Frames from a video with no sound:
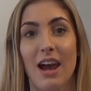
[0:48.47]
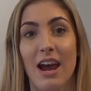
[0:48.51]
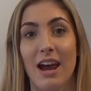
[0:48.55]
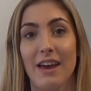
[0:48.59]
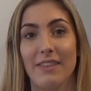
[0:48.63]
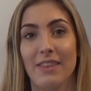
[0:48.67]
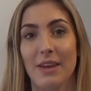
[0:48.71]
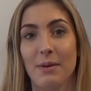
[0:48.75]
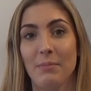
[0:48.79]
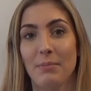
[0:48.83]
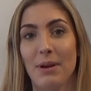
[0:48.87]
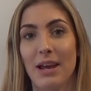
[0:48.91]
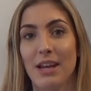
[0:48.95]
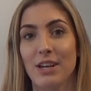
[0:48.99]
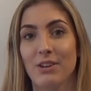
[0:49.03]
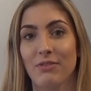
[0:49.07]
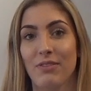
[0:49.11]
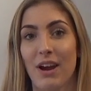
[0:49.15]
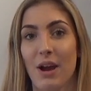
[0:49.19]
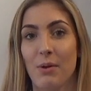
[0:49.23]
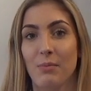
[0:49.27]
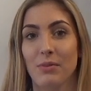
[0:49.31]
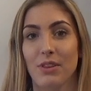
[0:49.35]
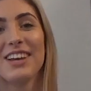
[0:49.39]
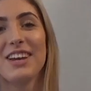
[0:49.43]
I then played
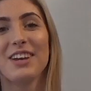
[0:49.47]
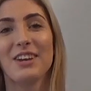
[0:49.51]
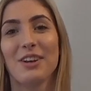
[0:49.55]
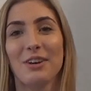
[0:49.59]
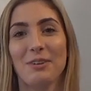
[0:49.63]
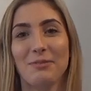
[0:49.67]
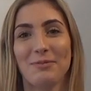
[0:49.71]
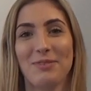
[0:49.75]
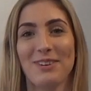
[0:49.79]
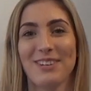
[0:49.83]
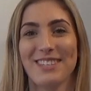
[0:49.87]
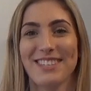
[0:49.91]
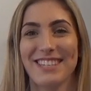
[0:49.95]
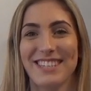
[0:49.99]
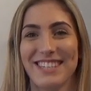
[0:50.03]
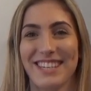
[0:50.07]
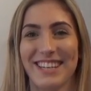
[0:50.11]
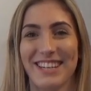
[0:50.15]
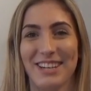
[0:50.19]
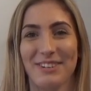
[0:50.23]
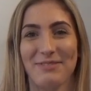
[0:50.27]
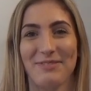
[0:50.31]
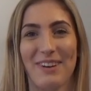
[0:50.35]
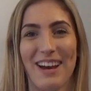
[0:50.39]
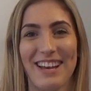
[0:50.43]
around with the
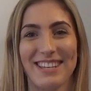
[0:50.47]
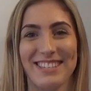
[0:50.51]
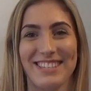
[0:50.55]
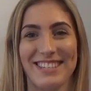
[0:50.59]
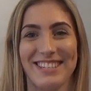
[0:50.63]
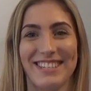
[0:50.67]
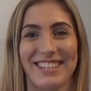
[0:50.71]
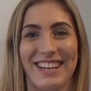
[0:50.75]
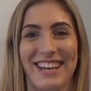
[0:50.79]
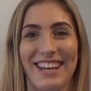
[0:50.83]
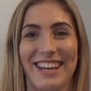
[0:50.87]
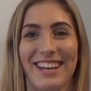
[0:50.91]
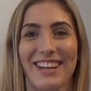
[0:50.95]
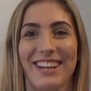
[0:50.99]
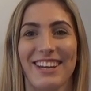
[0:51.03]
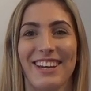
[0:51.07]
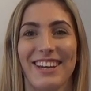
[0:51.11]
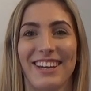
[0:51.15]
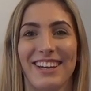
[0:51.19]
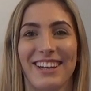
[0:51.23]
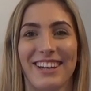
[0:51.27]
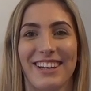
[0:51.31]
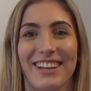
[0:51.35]
compositing opacity